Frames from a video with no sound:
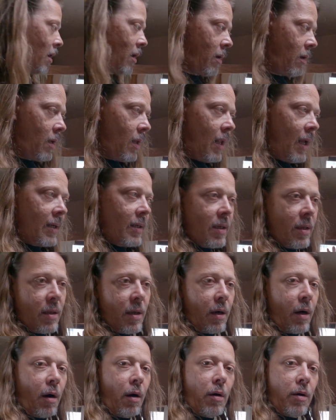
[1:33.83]
on collecting
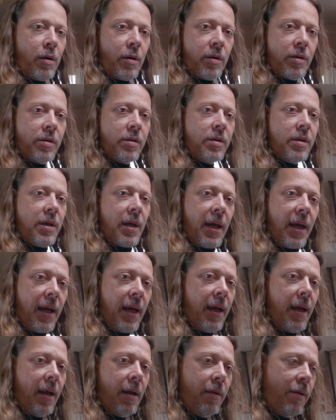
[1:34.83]
the curtains
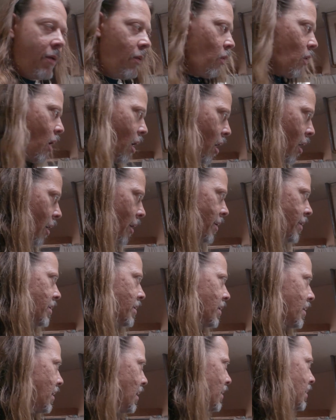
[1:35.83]
and the
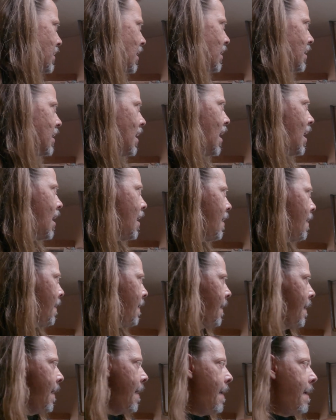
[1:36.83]
rods, things like that.
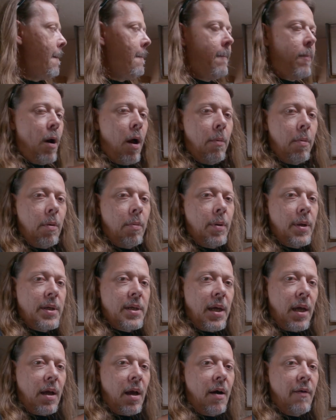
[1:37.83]
Probably
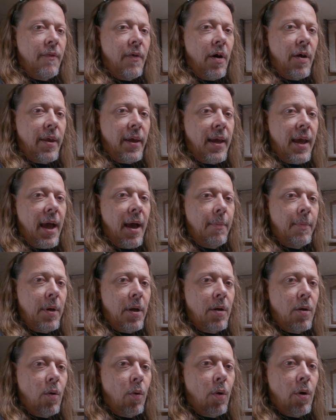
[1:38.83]
take off all the
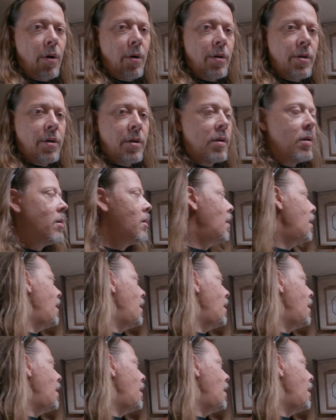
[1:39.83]
cabinet doors,